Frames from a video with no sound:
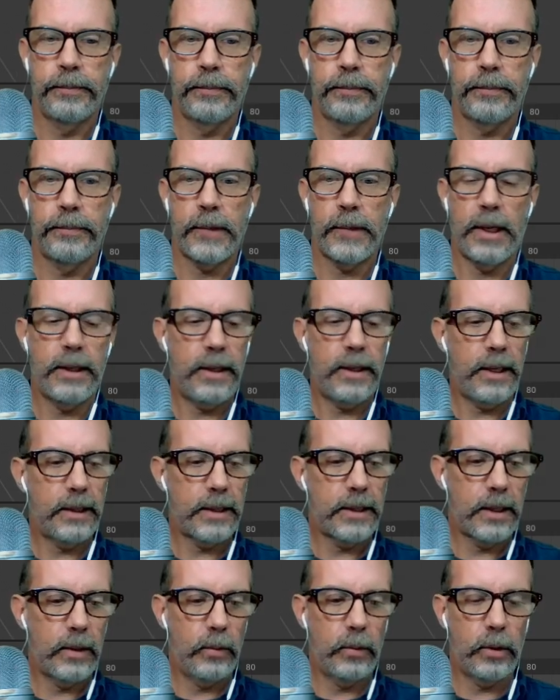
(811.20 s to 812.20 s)
I think
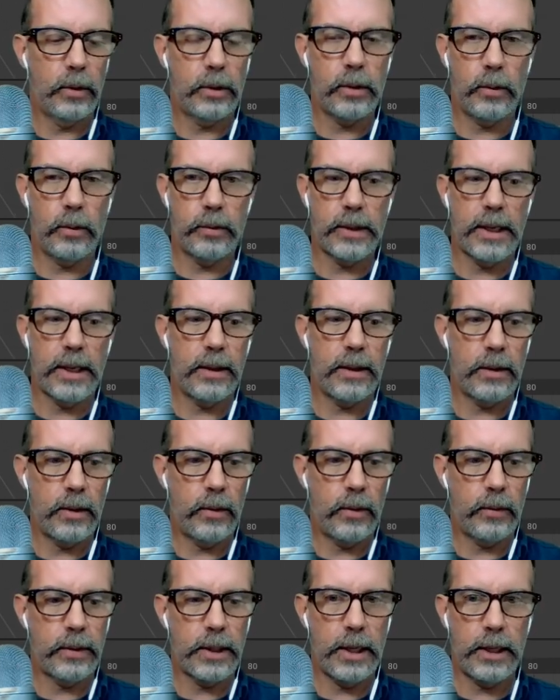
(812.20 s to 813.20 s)
that'll work
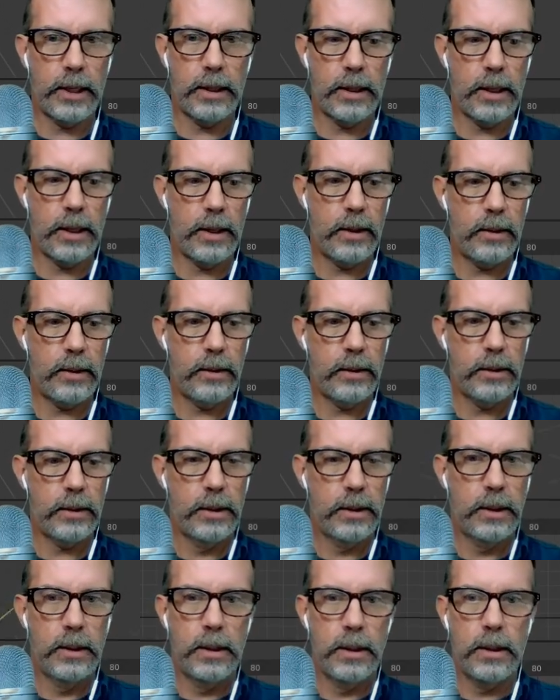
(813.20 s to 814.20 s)
okay there.
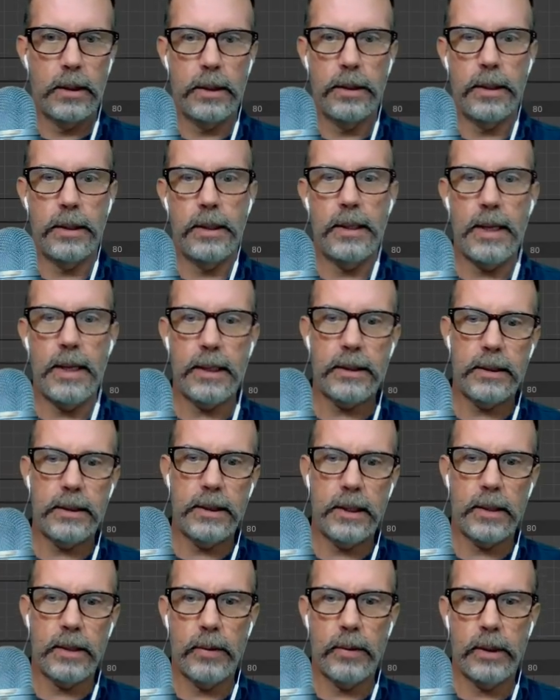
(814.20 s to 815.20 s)
The next thing
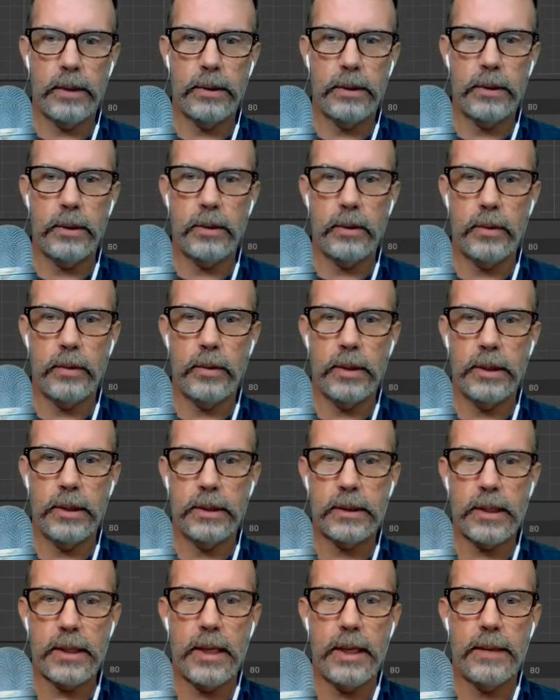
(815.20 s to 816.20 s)
I want to do is
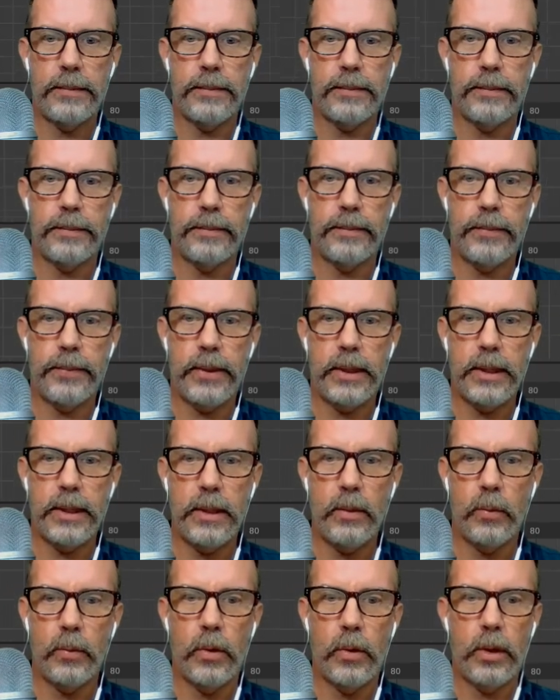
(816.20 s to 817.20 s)
kind of
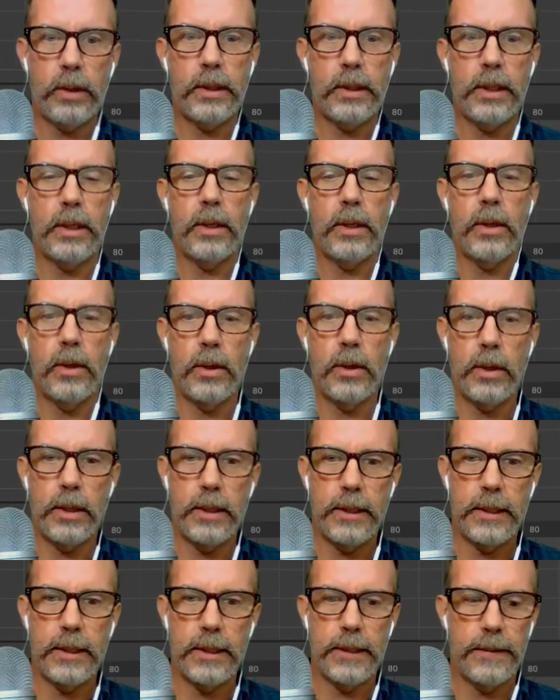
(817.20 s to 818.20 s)
begin working on
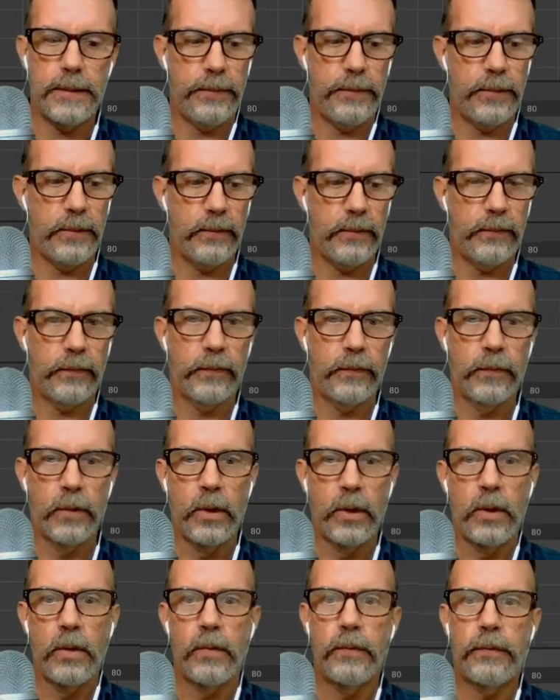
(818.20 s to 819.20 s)
the
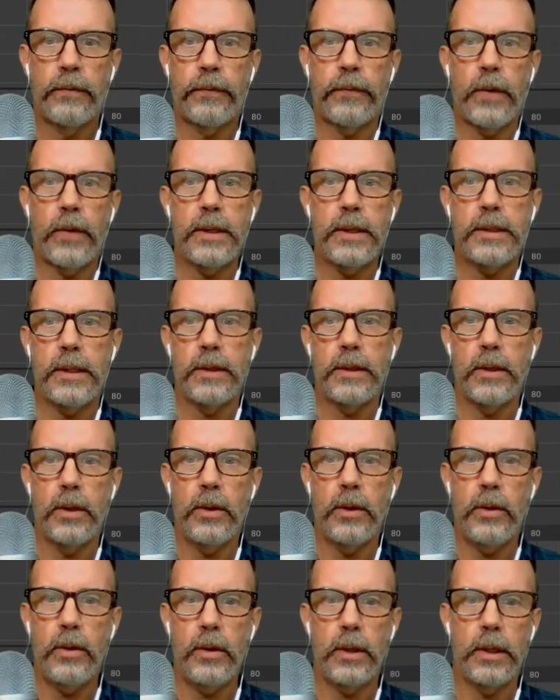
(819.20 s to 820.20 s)
front and the
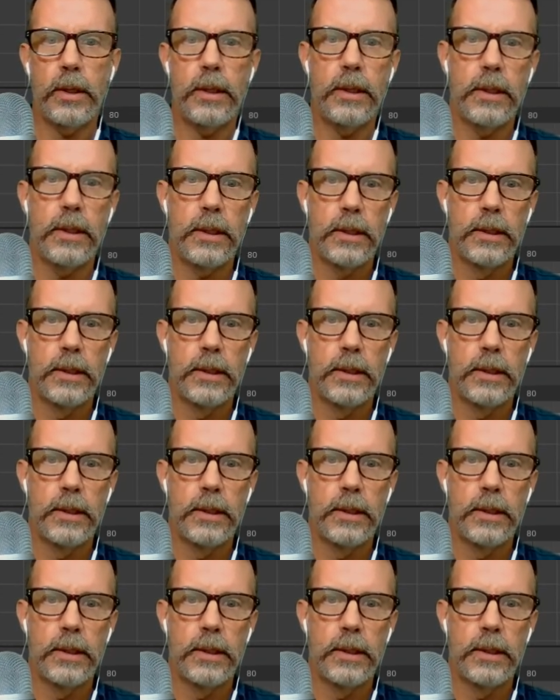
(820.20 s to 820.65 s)
hood.